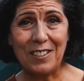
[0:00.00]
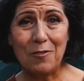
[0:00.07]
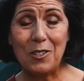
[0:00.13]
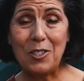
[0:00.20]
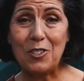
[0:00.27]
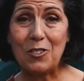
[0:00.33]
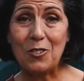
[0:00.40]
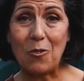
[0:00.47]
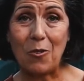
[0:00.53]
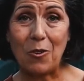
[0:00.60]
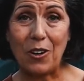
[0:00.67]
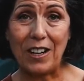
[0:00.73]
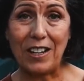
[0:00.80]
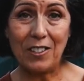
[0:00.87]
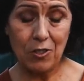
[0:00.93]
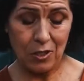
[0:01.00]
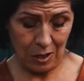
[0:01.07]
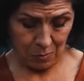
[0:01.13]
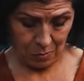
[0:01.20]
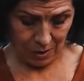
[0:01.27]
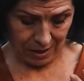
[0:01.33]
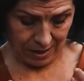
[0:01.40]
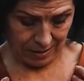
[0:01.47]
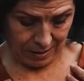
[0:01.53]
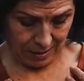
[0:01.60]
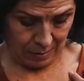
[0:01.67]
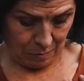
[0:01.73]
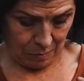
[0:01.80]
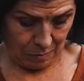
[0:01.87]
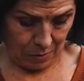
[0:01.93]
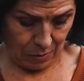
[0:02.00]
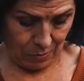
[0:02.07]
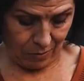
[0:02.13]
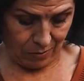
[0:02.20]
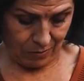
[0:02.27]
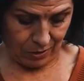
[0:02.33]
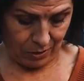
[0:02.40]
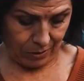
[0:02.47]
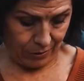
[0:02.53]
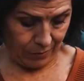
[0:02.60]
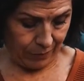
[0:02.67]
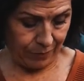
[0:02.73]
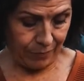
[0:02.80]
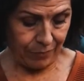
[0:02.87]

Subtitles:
which is orange, and I'm wearing this beautiful